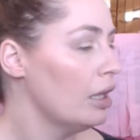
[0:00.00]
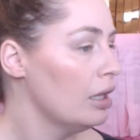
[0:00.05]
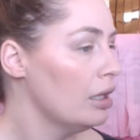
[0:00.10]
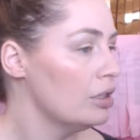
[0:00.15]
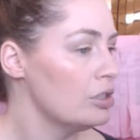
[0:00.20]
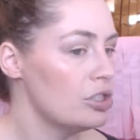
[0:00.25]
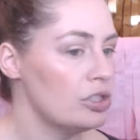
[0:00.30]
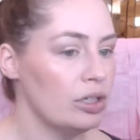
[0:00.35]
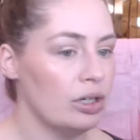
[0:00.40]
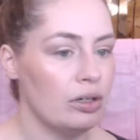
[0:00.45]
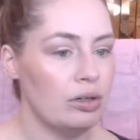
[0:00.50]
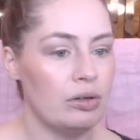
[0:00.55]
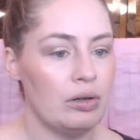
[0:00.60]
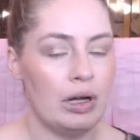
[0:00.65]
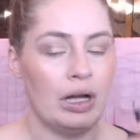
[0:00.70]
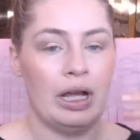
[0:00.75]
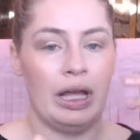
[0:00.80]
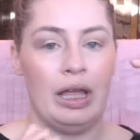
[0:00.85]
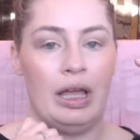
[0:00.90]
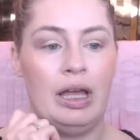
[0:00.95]
So
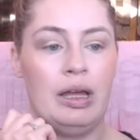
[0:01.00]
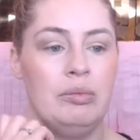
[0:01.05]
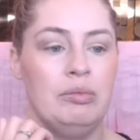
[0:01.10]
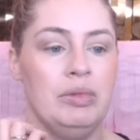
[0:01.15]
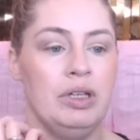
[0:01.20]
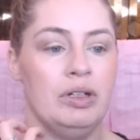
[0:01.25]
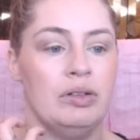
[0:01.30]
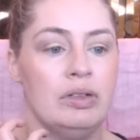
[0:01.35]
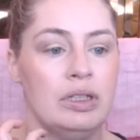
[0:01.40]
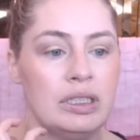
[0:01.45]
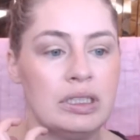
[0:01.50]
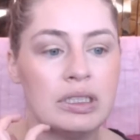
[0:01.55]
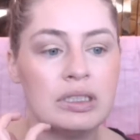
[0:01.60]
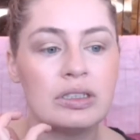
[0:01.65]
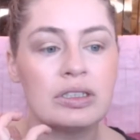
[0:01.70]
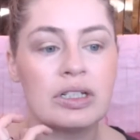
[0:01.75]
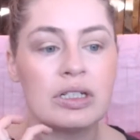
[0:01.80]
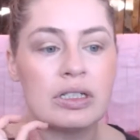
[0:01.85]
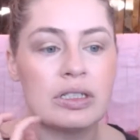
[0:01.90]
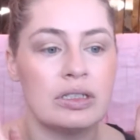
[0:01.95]
I am going to
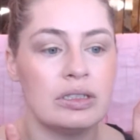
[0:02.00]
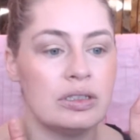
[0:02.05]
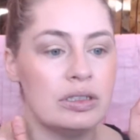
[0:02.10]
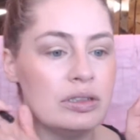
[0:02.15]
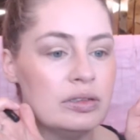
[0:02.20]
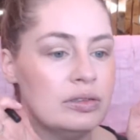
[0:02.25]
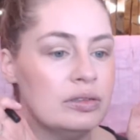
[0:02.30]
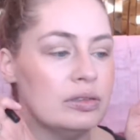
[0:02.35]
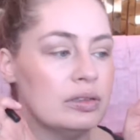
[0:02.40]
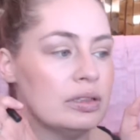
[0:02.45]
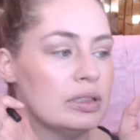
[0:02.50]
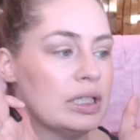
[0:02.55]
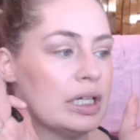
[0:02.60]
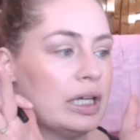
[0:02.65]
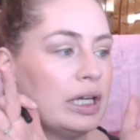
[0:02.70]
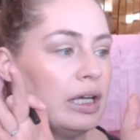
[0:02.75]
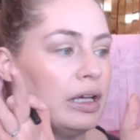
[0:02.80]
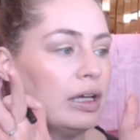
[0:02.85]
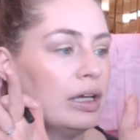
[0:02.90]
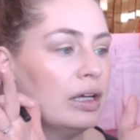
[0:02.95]
just do
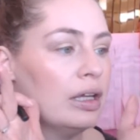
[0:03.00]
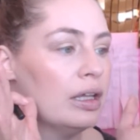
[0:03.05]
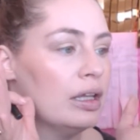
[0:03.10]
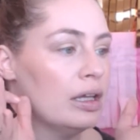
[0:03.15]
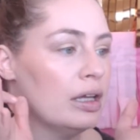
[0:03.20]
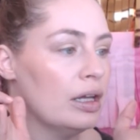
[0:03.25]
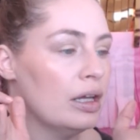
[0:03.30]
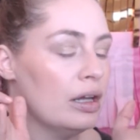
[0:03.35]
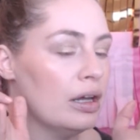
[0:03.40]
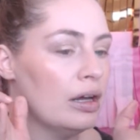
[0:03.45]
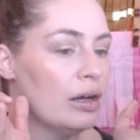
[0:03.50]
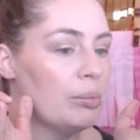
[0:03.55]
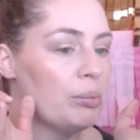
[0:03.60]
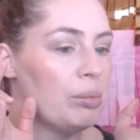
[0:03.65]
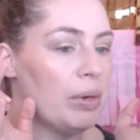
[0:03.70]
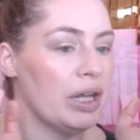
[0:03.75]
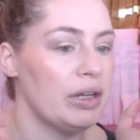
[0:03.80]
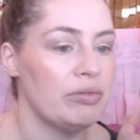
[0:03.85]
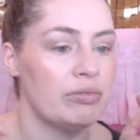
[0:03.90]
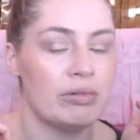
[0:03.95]
like
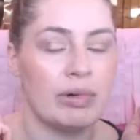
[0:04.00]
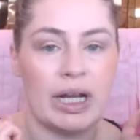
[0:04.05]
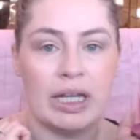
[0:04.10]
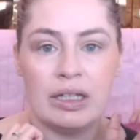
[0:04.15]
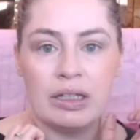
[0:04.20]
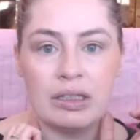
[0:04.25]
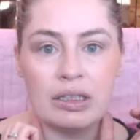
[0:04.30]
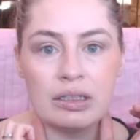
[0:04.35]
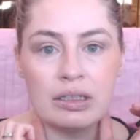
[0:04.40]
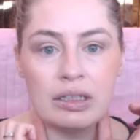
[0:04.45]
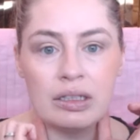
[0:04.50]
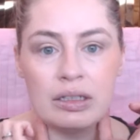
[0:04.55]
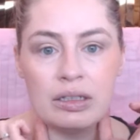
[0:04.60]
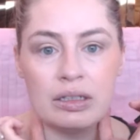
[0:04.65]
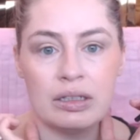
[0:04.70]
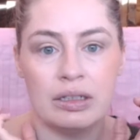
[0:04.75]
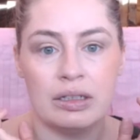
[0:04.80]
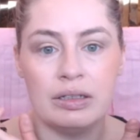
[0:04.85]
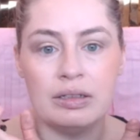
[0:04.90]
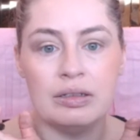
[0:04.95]
my
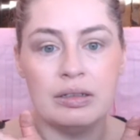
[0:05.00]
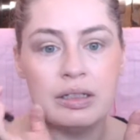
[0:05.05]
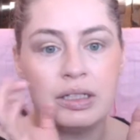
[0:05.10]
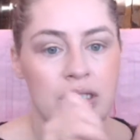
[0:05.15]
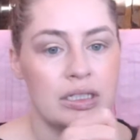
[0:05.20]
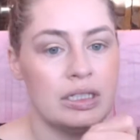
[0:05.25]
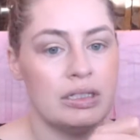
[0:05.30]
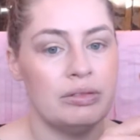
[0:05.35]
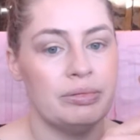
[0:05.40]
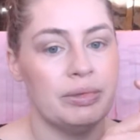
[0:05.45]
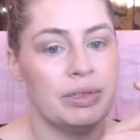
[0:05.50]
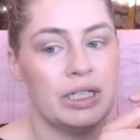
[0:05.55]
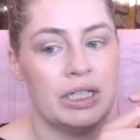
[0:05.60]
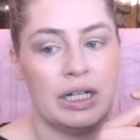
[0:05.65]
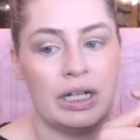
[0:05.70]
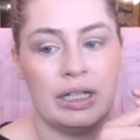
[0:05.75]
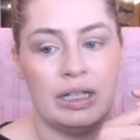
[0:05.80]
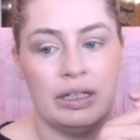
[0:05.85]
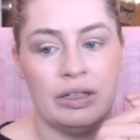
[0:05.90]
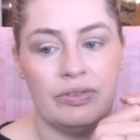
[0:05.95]
regular, this is what
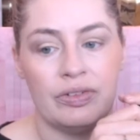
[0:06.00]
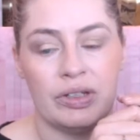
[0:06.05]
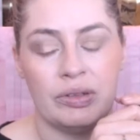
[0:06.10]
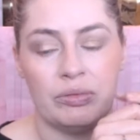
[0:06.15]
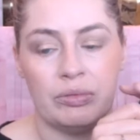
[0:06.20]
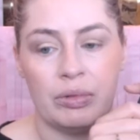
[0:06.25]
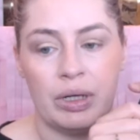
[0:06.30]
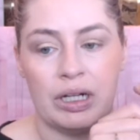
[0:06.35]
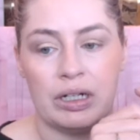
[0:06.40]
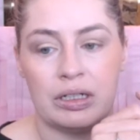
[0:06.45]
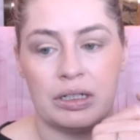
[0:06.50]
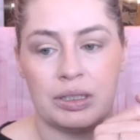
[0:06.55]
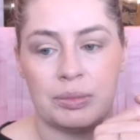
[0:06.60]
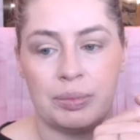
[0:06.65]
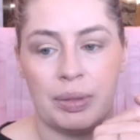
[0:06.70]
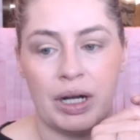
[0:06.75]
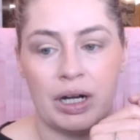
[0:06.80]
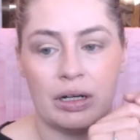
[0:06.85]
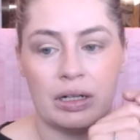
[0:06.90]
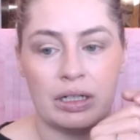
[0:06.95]
I even wear to
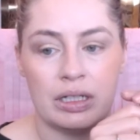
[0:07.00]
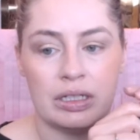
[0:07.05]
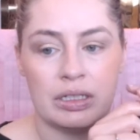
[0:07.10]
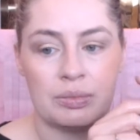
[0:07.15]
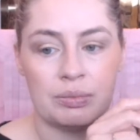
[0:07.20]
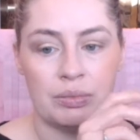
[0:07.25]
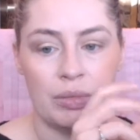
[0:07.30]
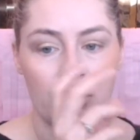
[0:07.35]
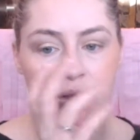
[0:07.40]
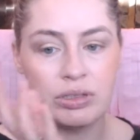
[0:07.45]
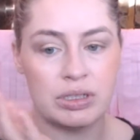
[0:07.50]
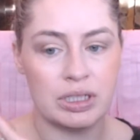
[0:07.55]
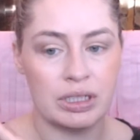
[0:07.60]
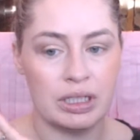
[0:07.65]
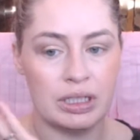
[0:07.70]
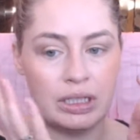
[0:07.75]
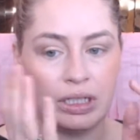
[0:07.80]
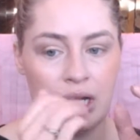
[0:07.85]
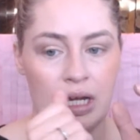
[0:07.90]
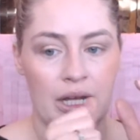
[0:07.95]
parties most of the
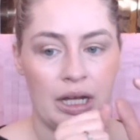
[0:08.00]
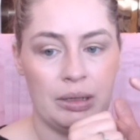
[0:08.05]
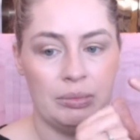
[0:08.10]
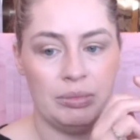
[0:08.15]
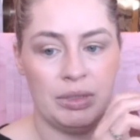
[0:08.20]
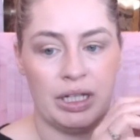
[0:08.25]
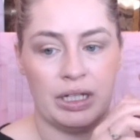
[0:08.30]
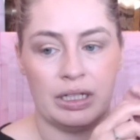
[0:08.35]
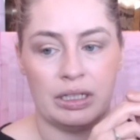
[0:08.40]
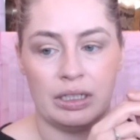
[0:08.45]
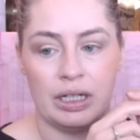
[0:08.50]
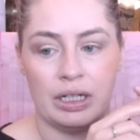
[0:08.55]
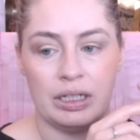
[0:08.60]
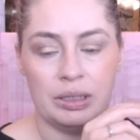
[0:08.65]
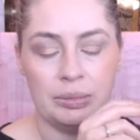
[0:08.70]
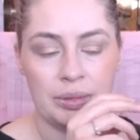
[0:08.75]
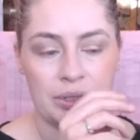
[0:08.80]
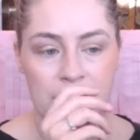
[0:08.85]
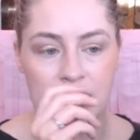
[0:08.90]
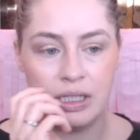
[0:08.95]
time, like
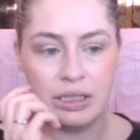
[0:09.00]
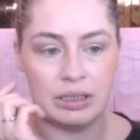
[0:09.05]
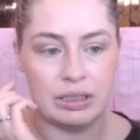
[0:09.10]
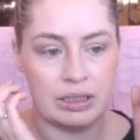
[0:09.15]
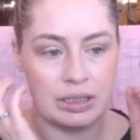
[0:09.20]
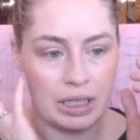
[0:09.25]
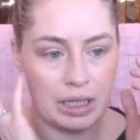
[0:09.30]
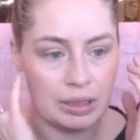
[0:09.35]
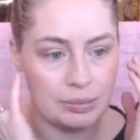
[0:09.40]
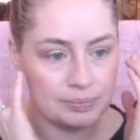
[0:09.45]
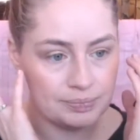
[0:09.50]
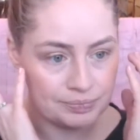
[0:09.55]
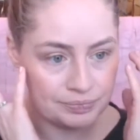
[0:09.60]
90% of the time.